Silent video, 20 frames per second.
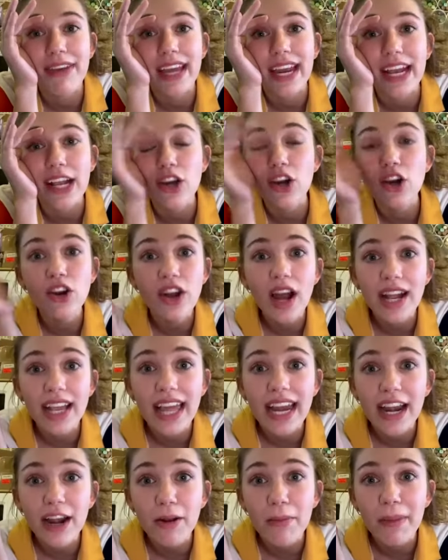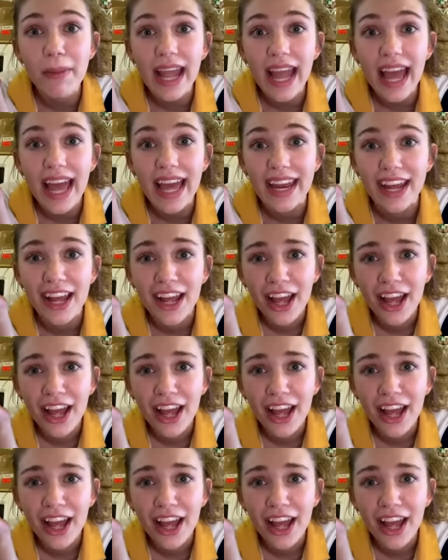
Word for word: I could not get it out of my head.